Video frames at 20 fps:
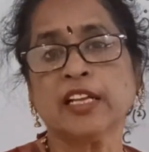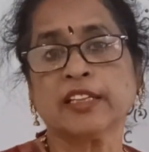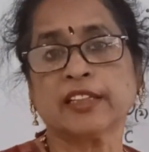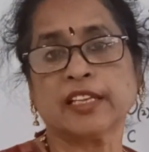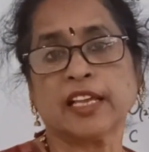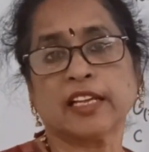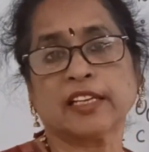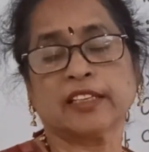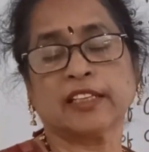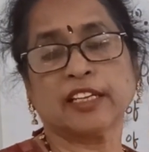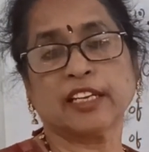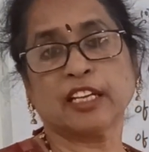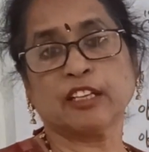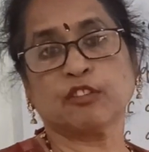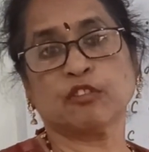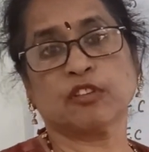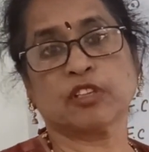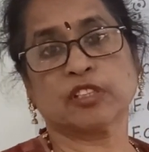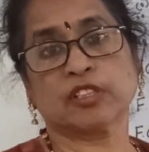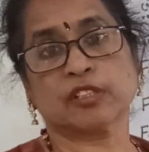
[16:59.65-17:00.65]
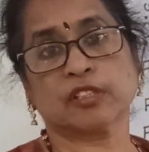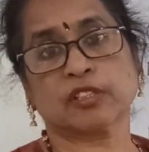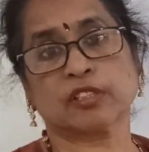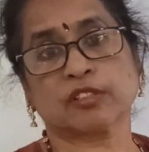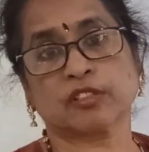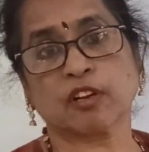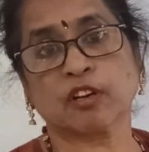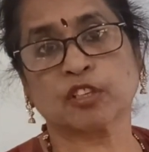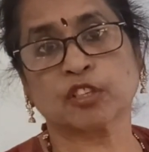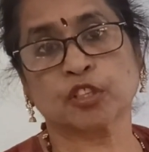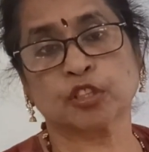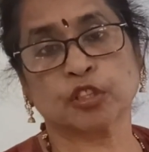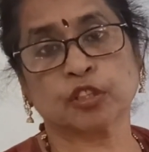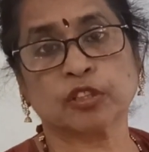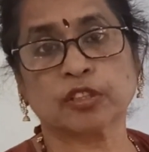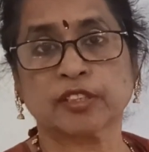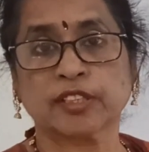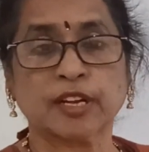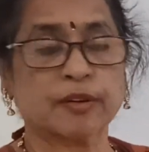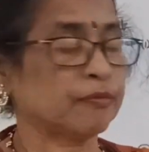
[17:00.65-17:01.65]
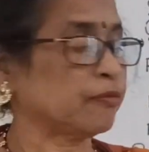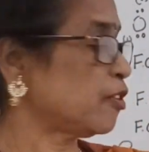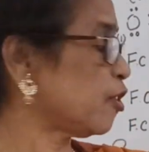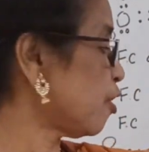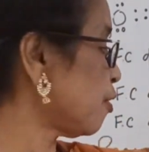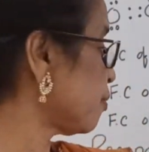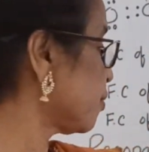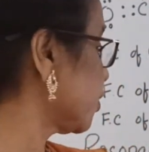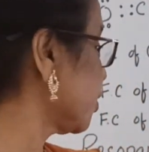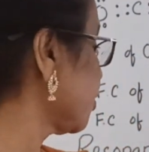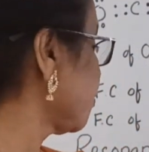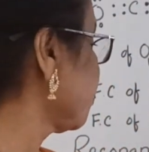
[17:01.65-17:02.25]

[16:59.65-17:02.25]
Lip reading: then the resonance structure developed.